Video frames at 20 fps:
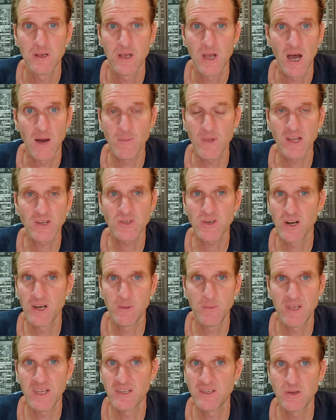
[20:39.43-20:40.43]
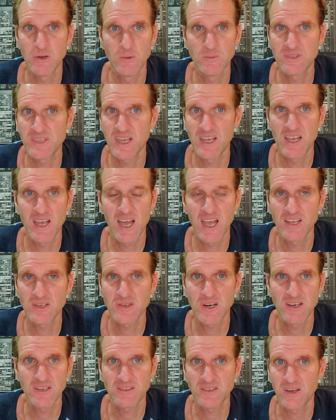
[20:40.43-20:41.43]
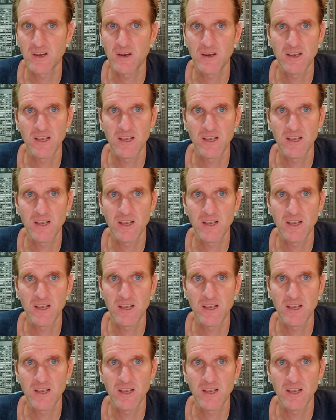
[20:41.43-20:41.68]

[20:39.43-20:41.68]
I'm not trying to be a doomsday guy and try to scare